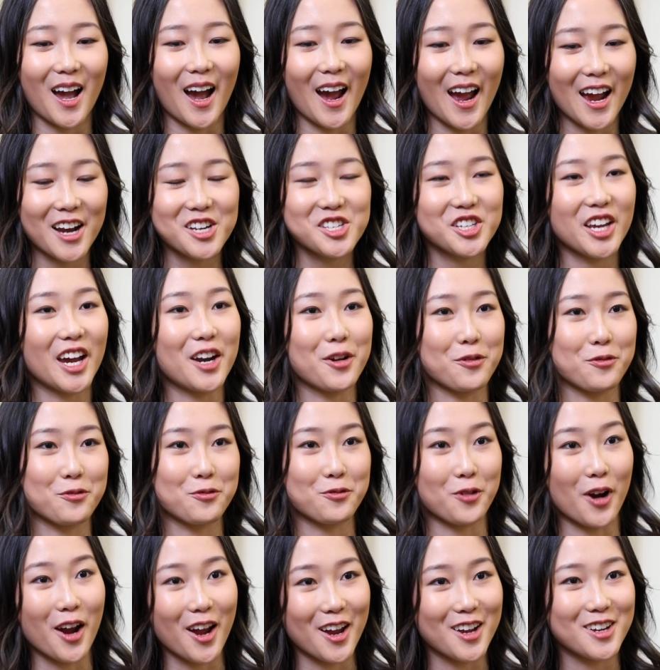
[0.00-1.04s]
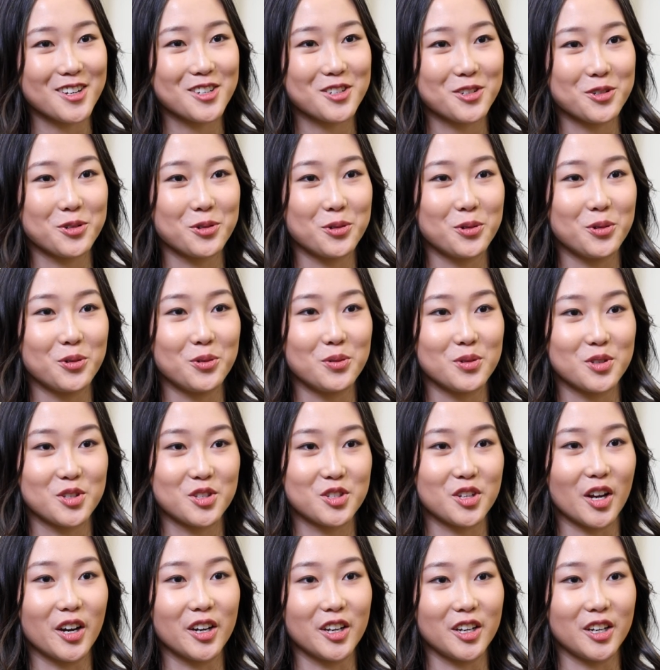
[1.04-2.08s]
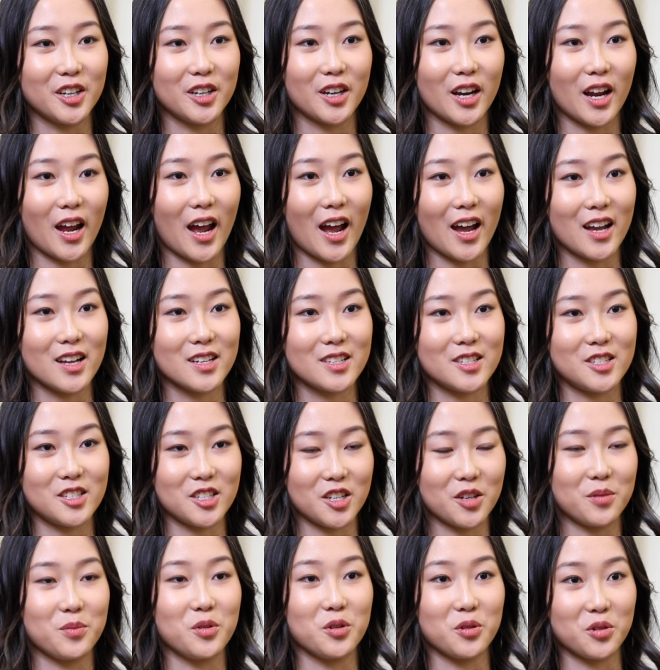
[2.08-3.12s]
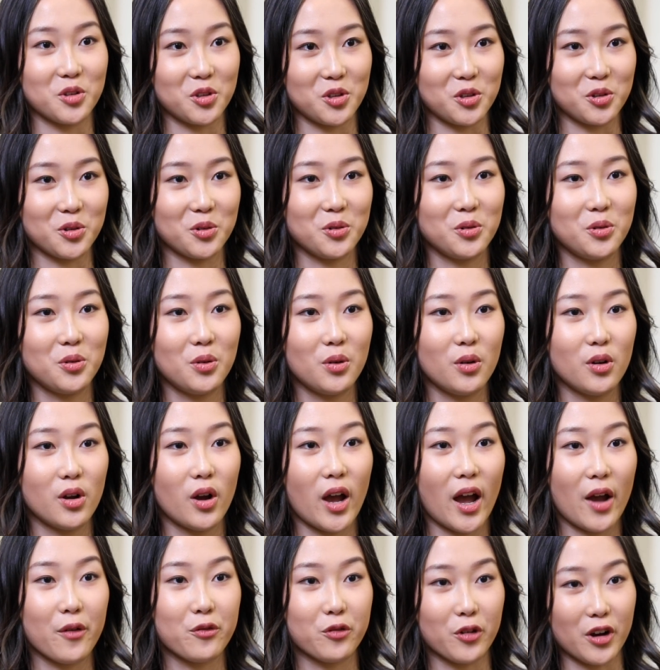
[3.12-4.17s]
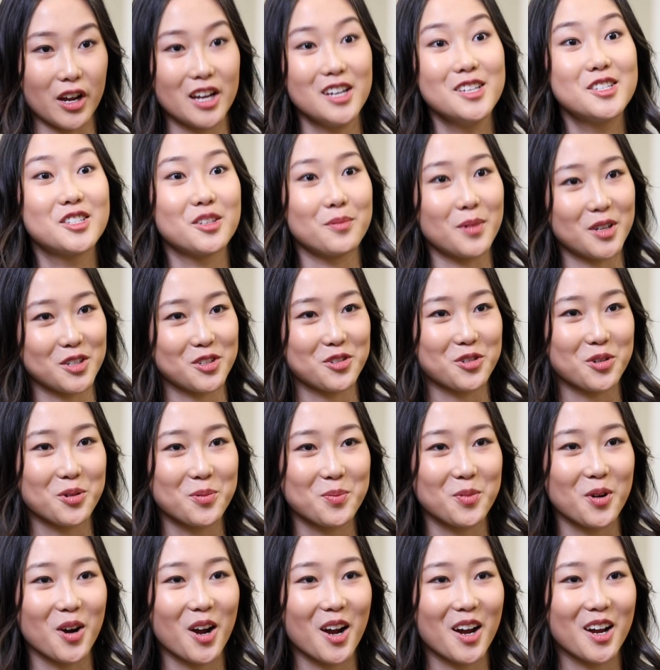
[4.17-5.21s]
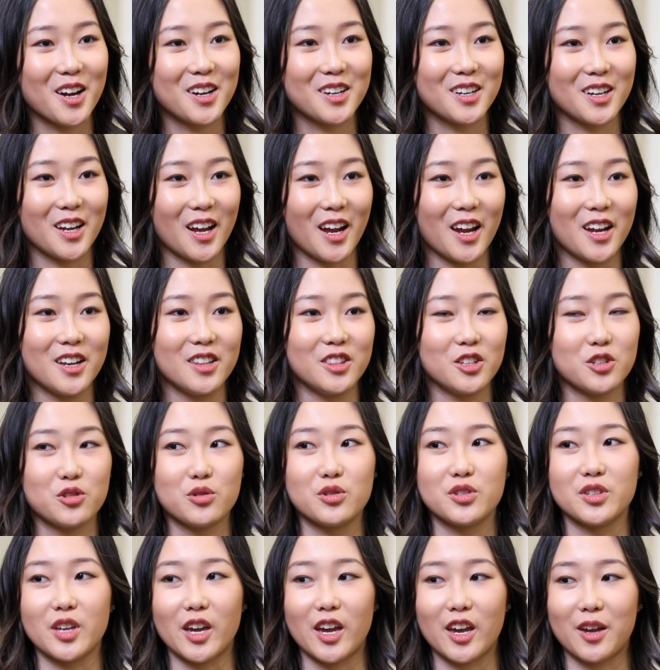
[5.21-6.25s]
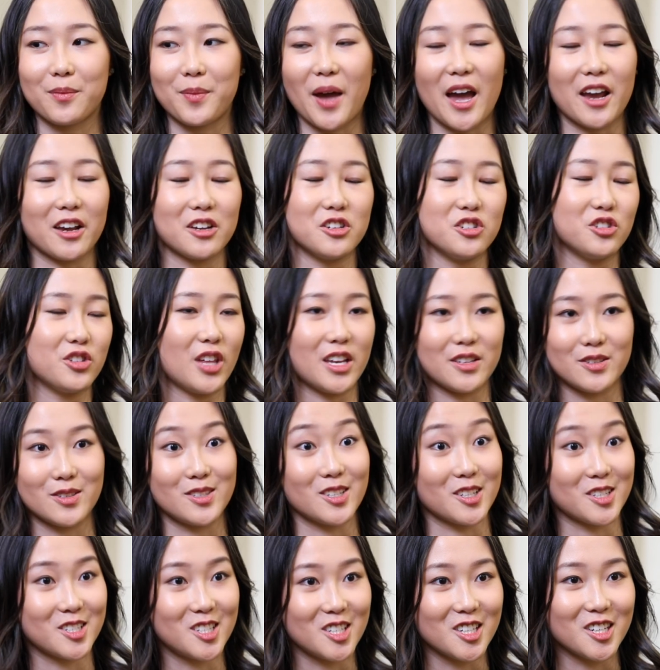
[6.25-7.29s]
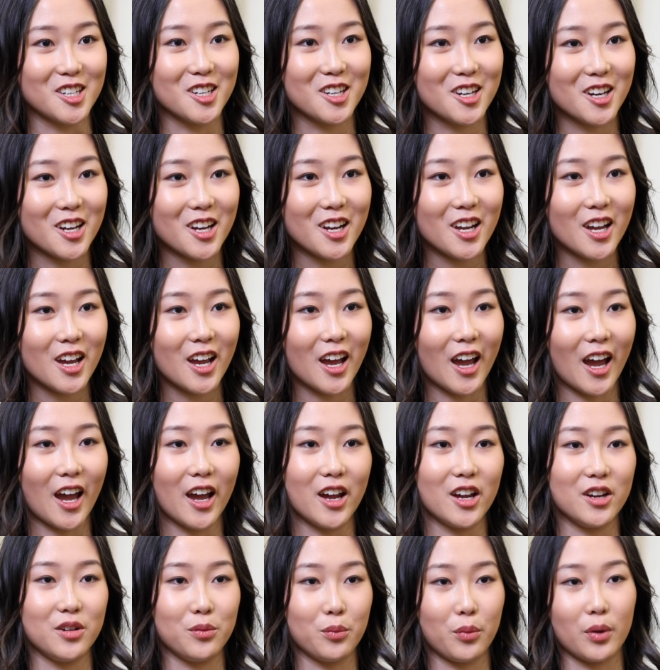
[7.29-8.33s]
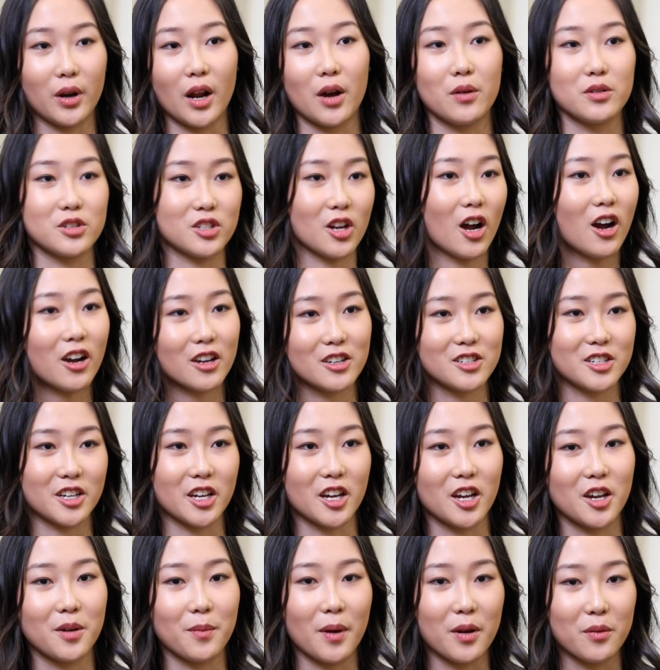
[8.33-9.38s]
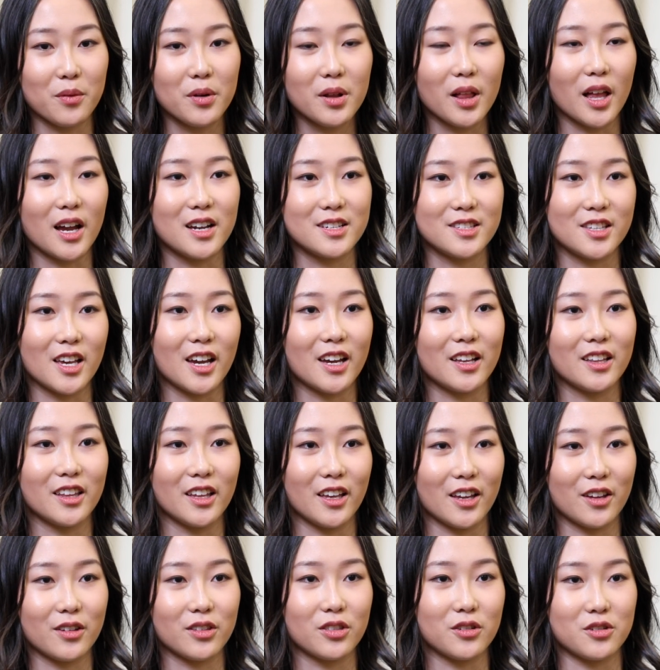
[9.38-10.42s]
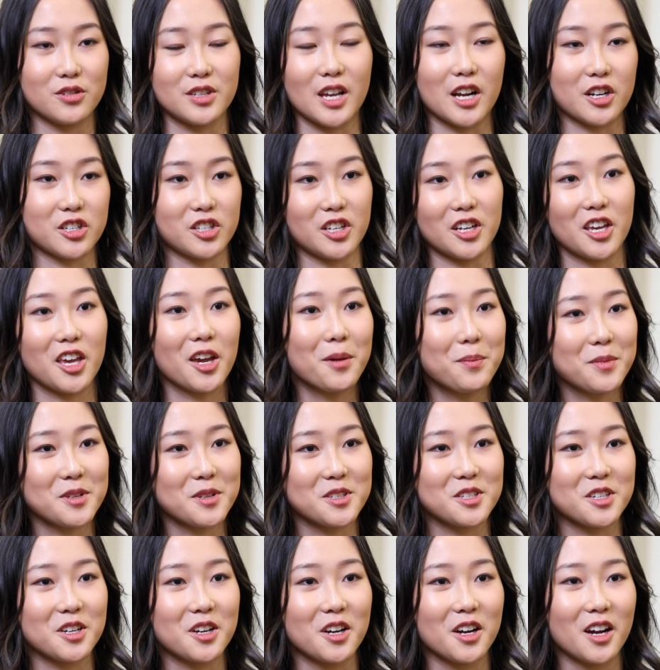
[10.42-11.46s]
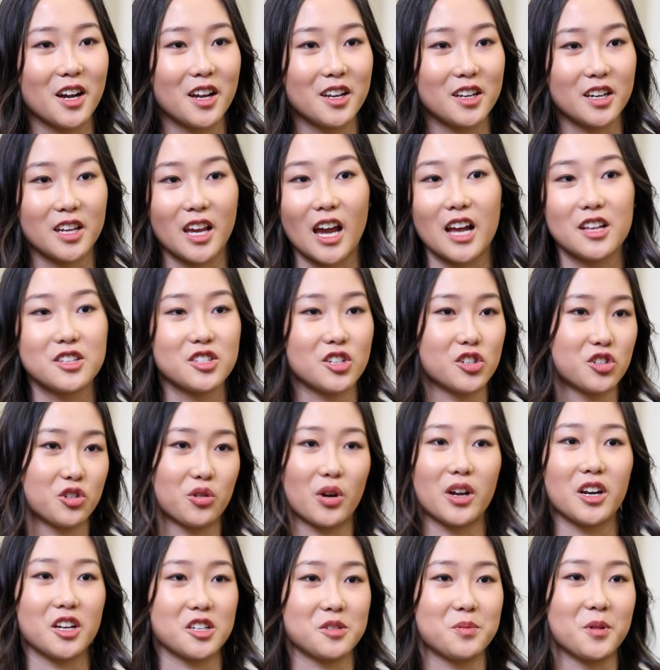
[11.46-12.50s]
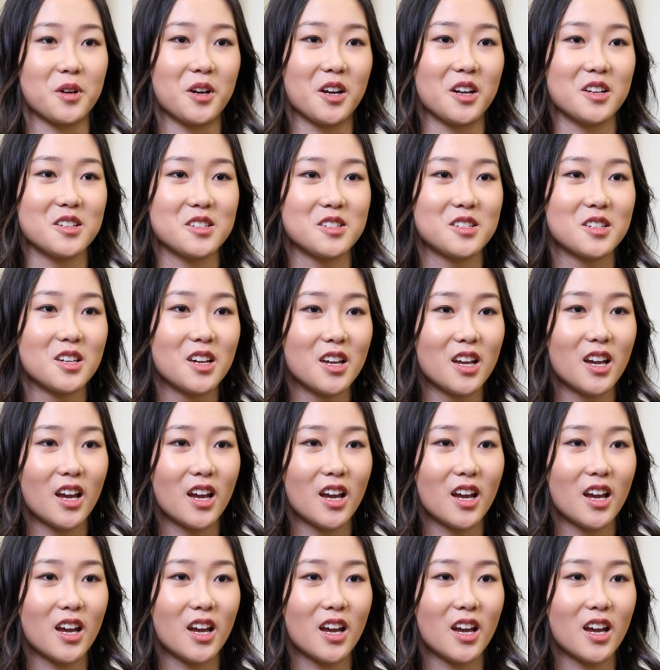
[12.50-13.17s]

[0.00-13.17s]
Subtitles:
I actually had a friend who studied at CMU-Q for his semester abroad, and this was like back in 2016. And when I was talking to him, I realized that like there's actually a campus here, and he had such a great experience.